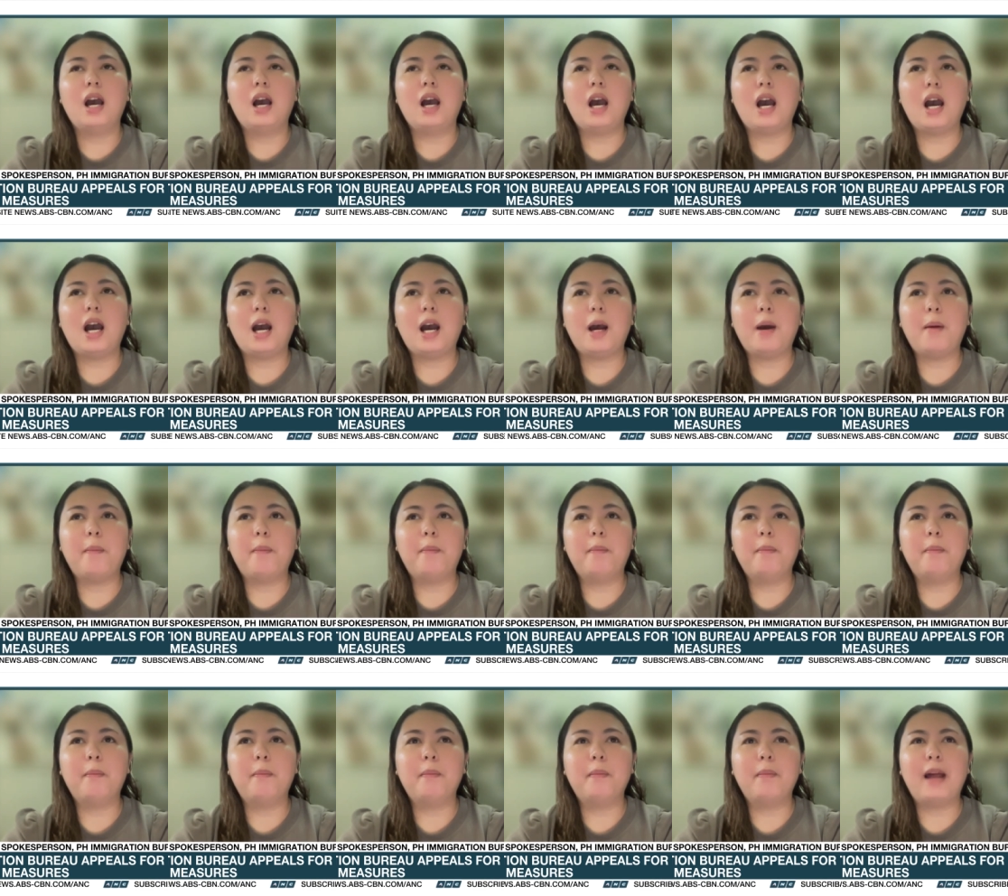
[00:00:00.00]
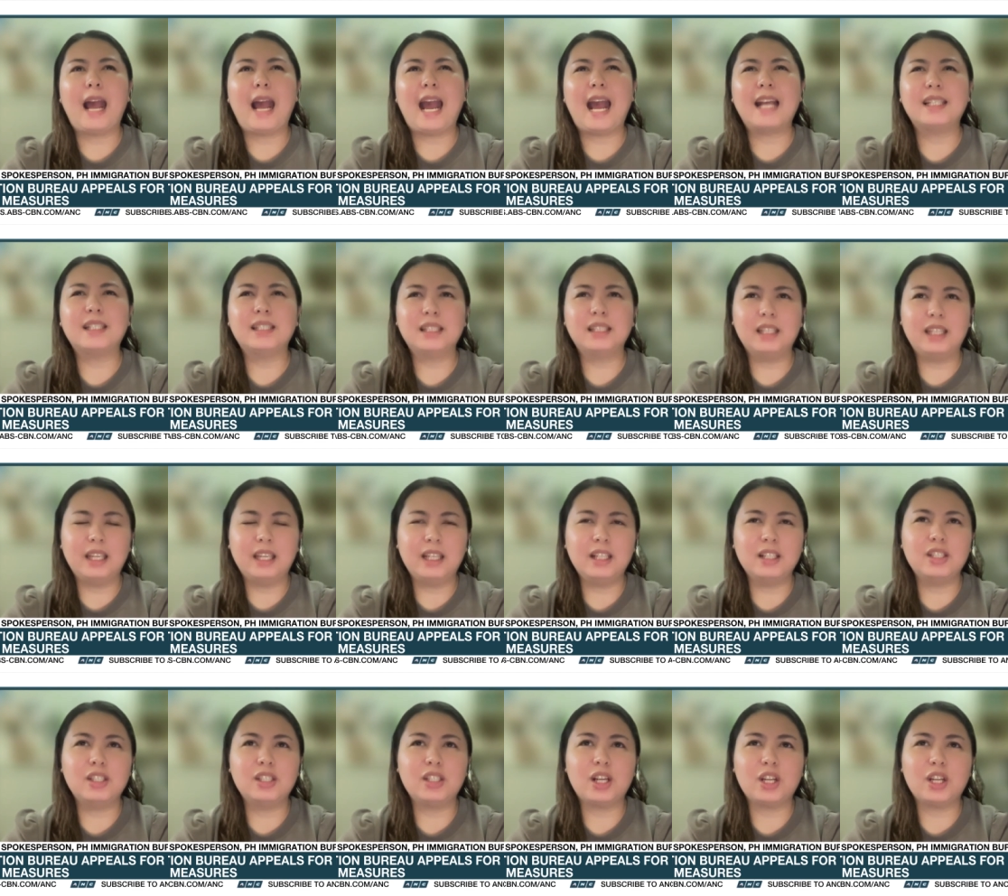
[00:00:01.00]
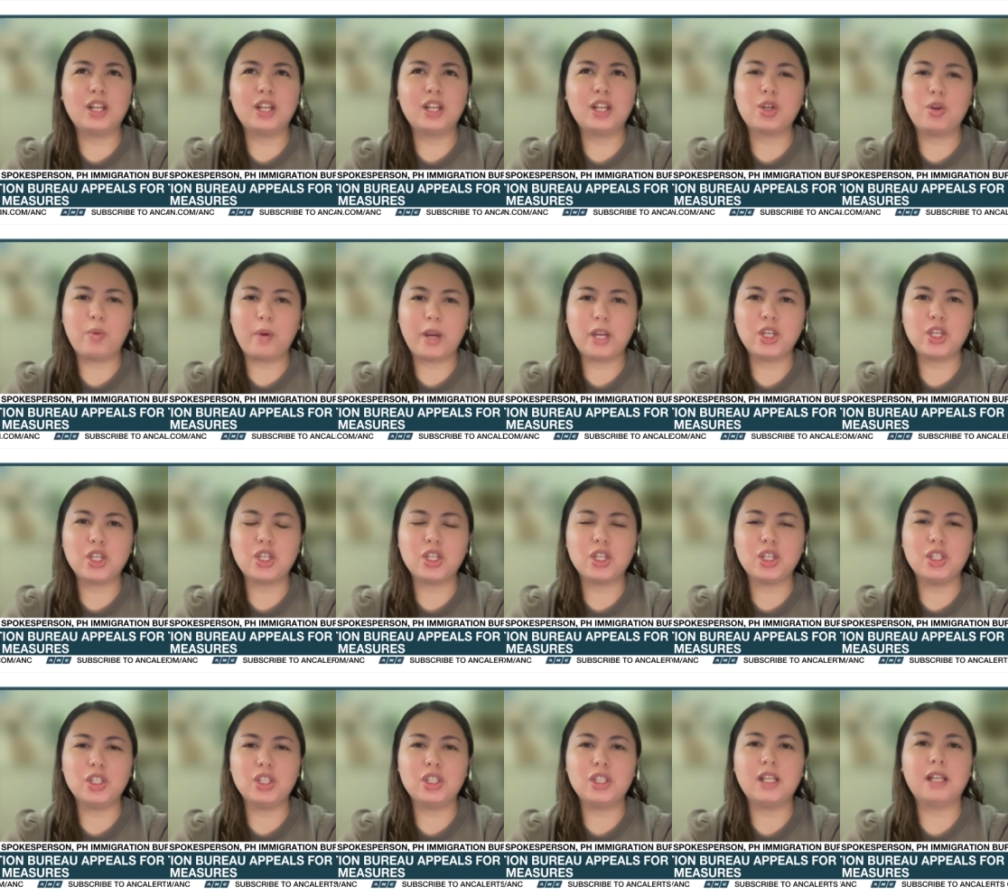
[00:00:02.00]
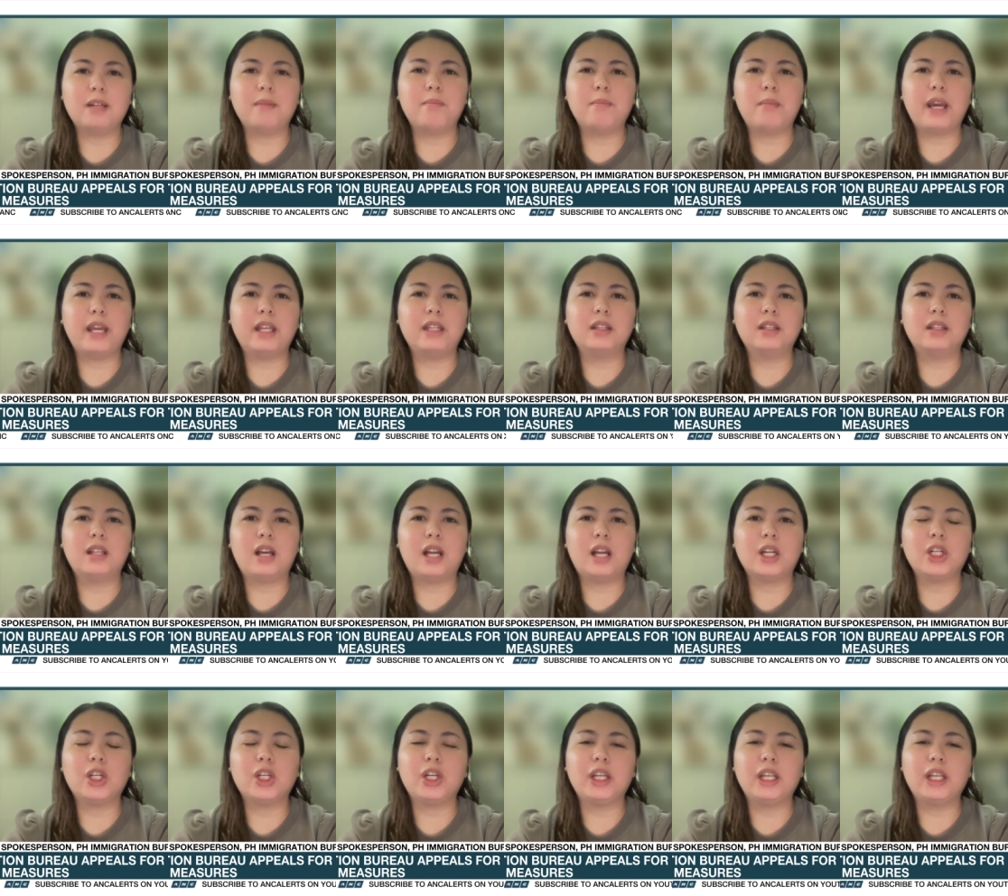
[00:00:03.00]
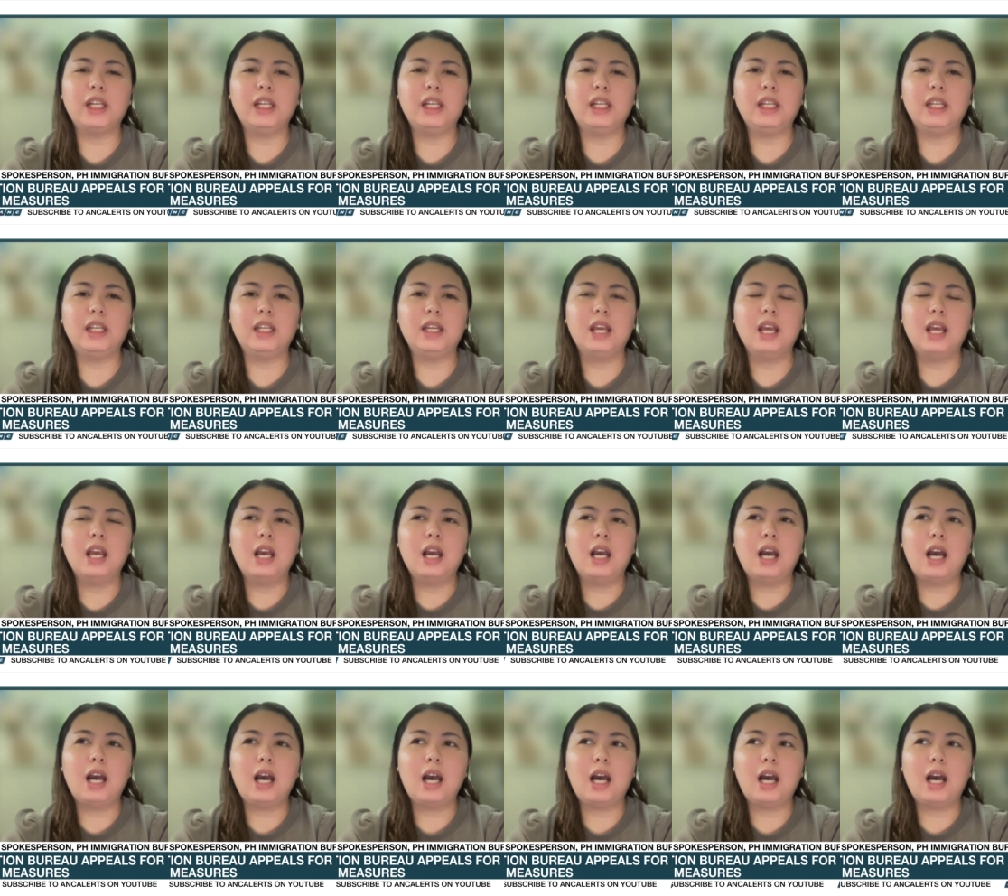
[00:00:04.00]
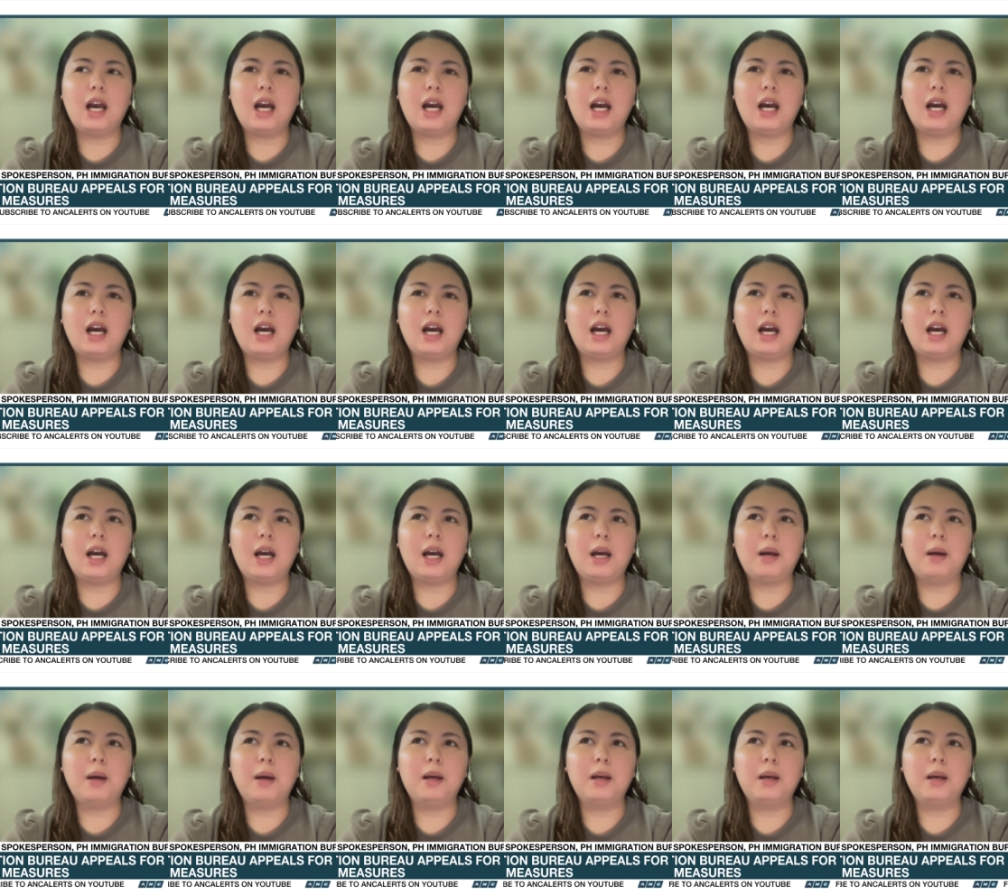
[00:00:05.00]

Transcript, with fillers: um, asking such questions that might not really uh,